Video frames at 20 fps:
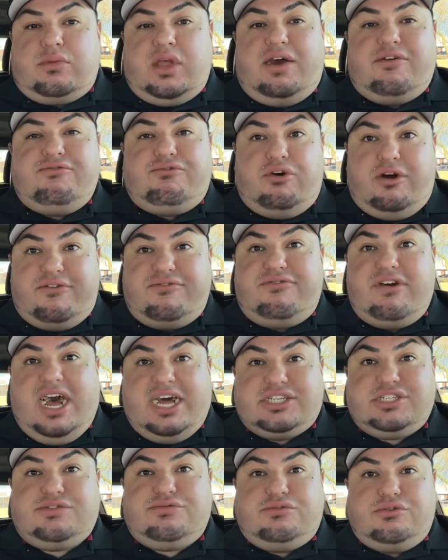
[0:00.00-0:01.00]
for
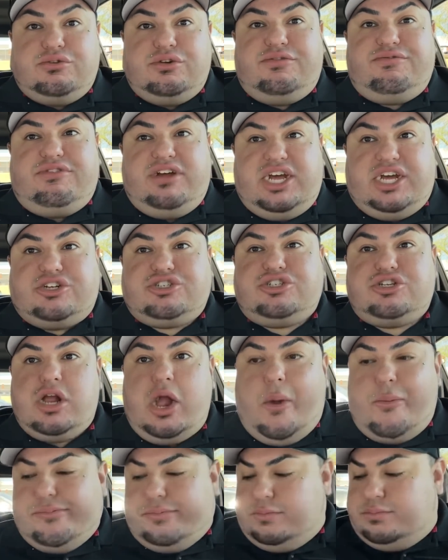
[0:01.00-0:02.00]
fast food fish.
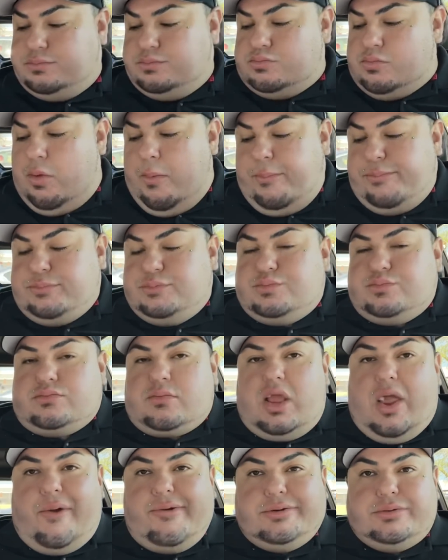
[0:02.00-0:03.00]
Mm.
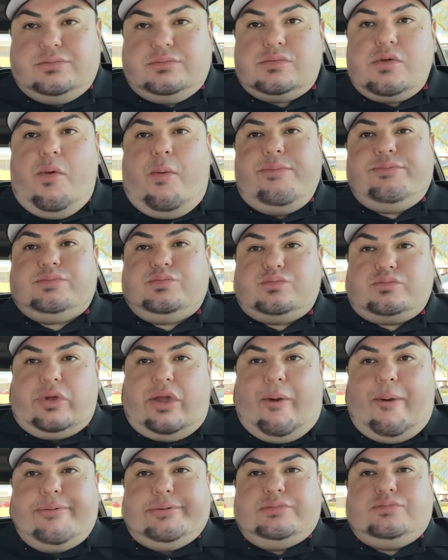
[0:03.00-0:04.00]
Mm.
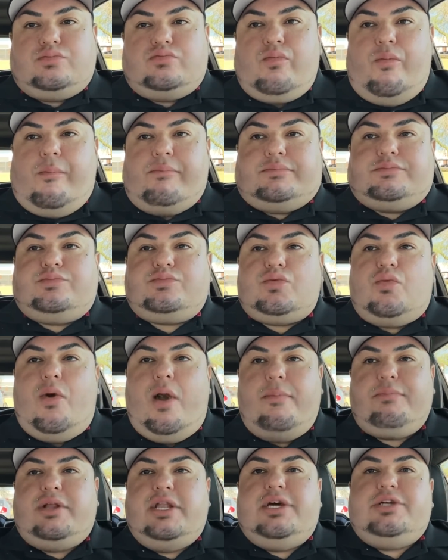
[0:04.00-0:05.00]
Mm-hmm. Well,
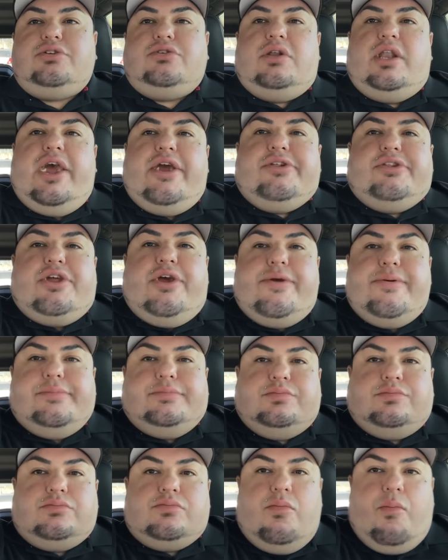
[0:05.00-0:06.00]
I'm glad you liked it.
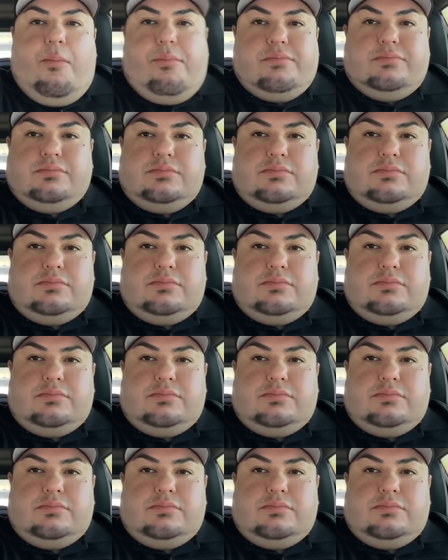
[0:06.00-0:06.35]
Mm-hmm.